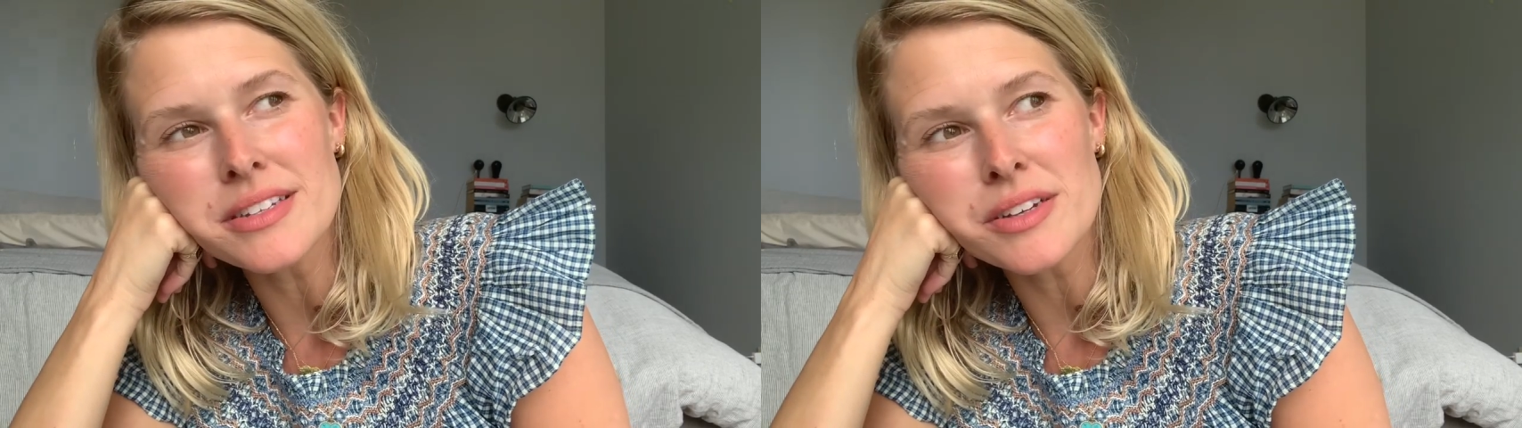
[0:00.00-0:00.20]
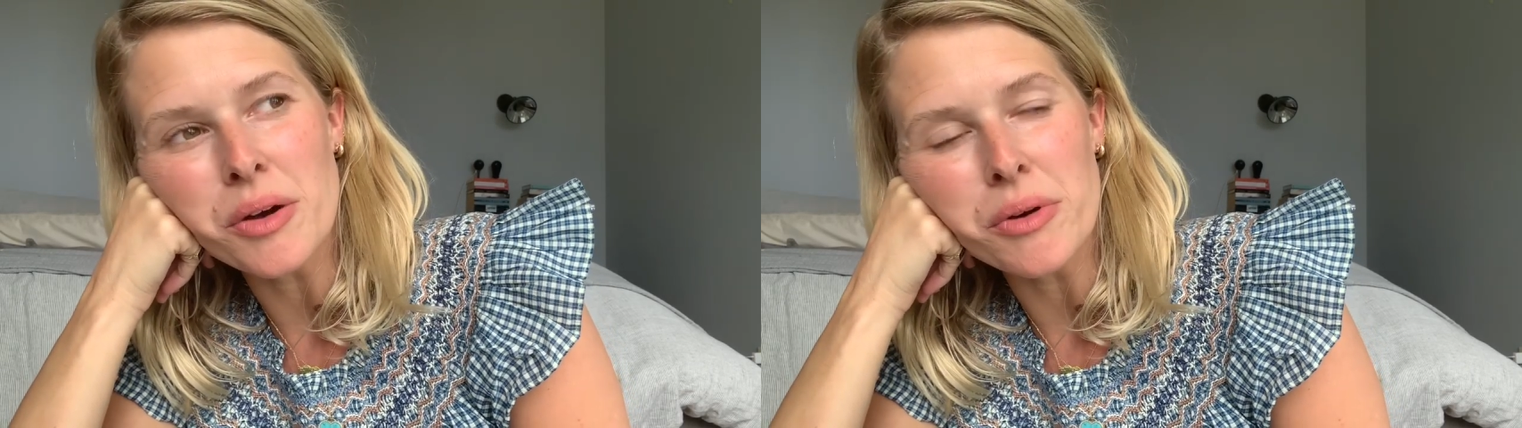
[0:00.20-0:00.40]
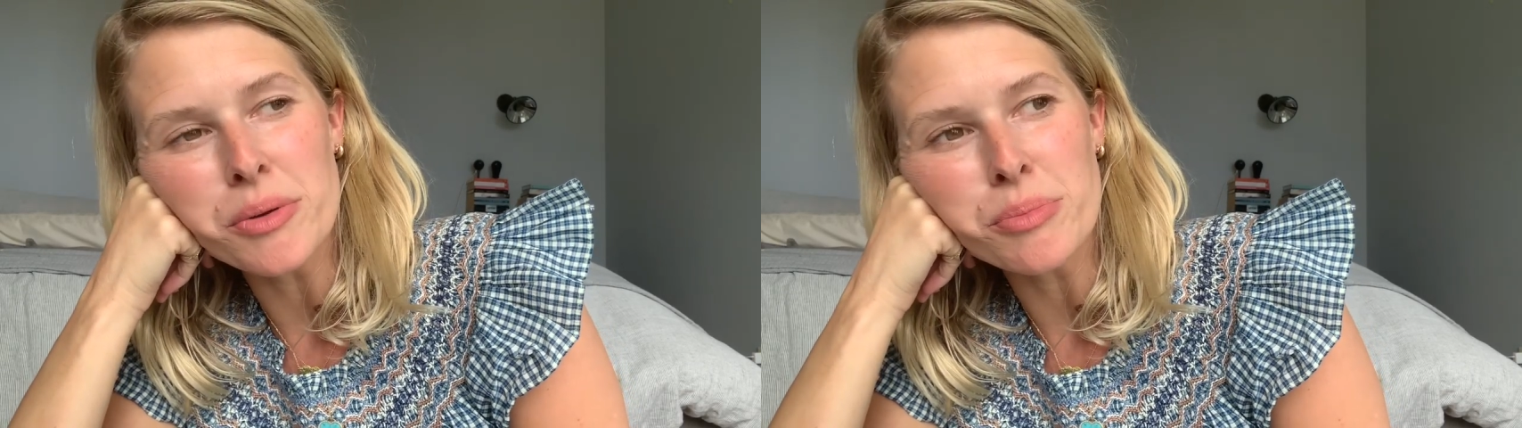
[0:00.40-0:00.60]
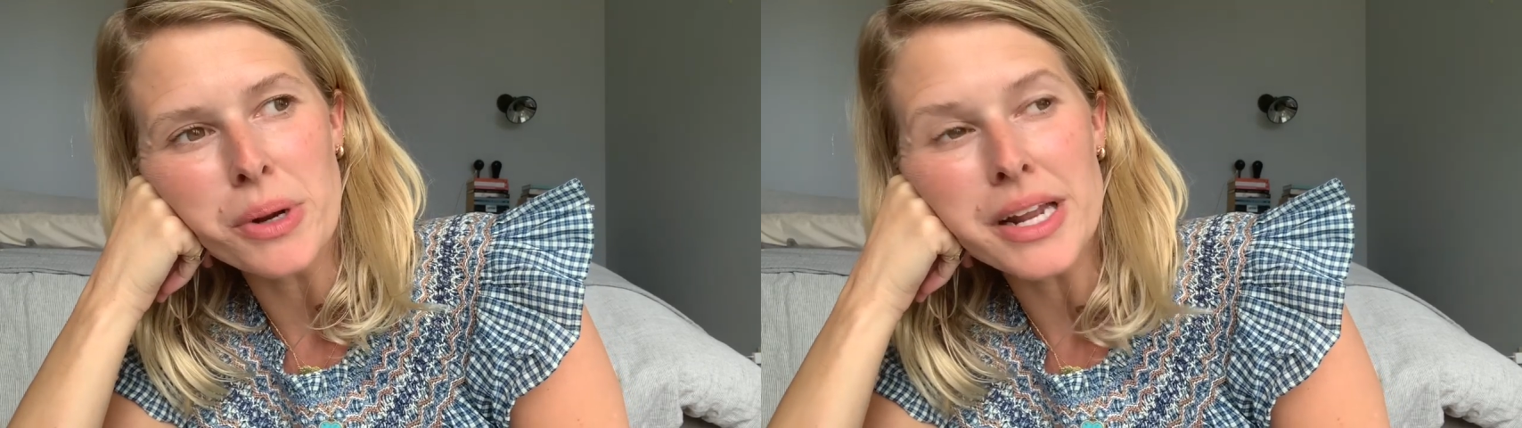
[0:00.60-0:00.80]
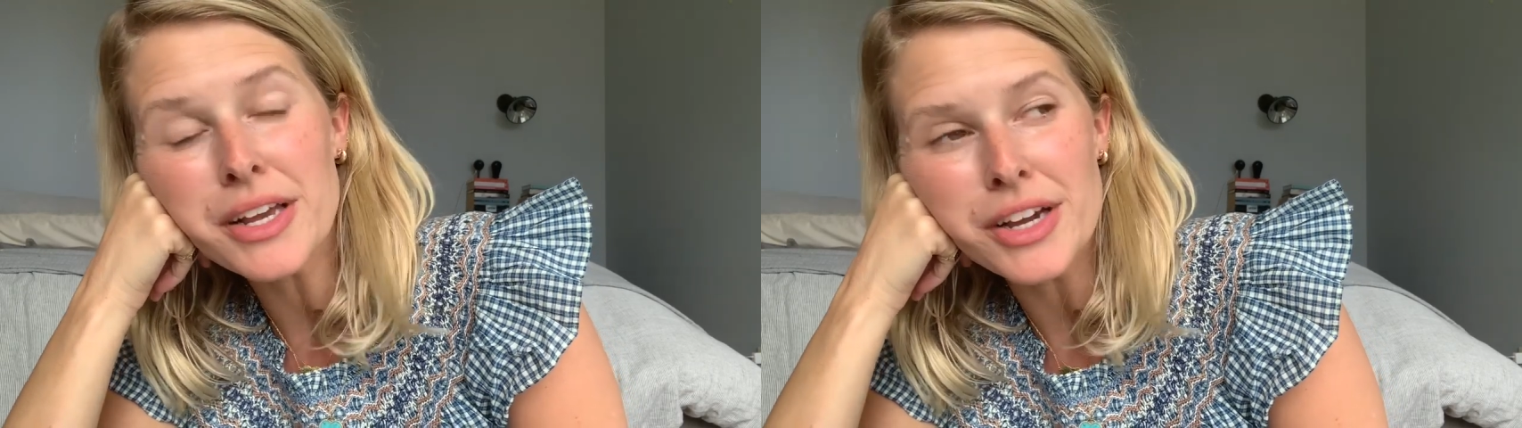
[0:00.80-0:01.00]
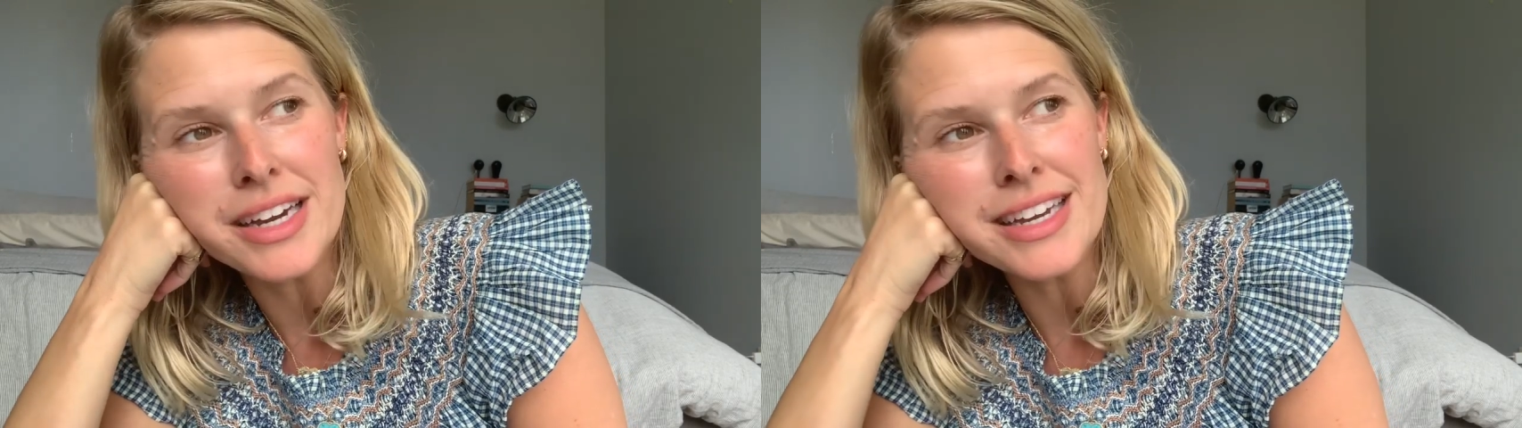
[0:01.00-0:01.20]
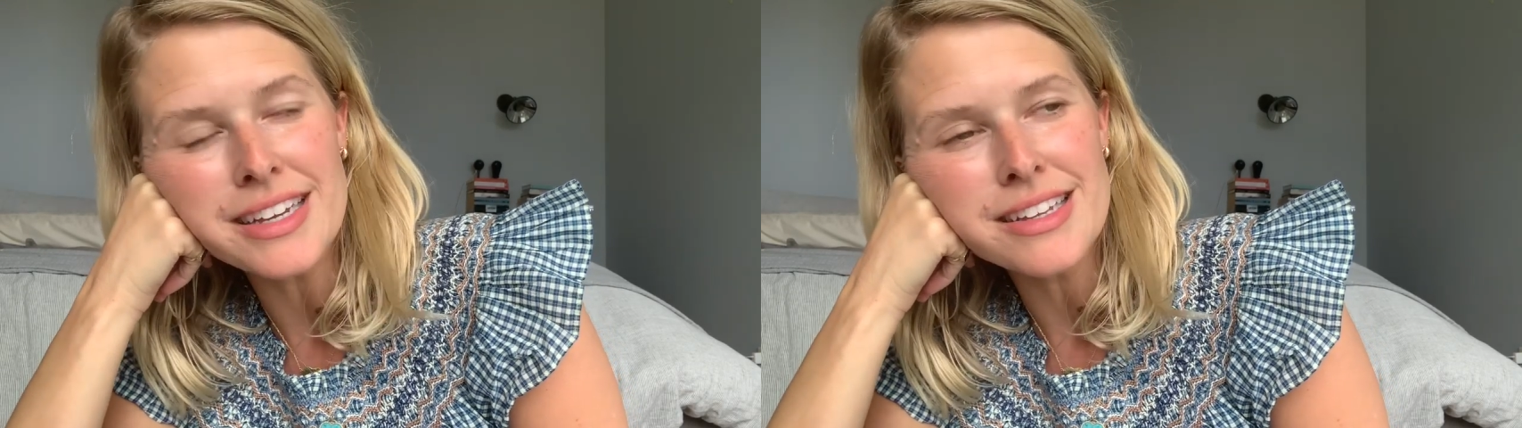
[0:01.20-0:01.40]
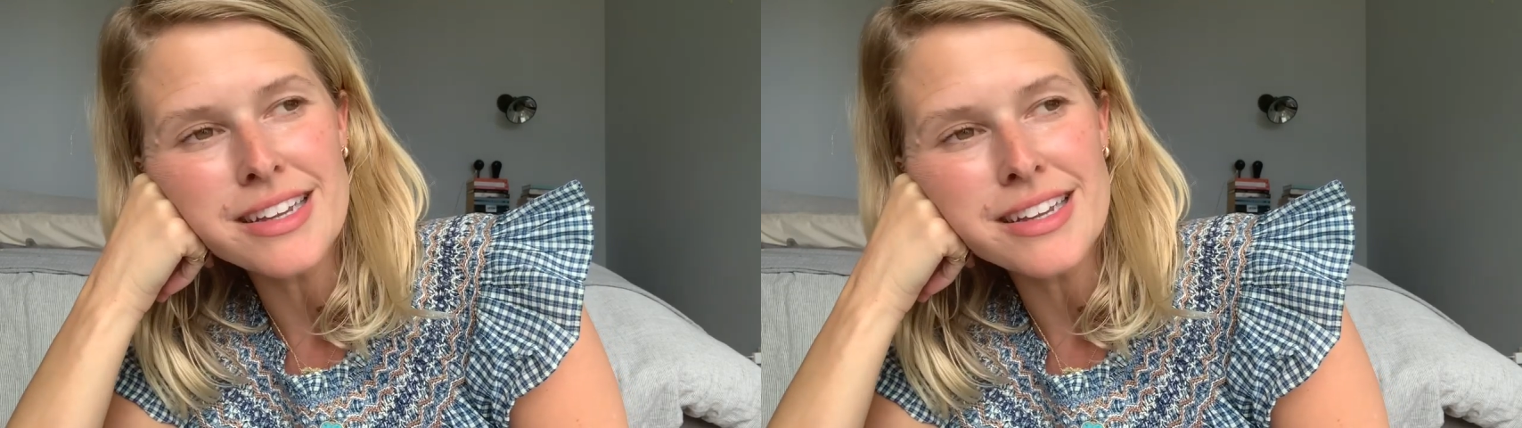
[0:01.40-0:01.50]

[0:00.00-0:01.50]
going pretty good.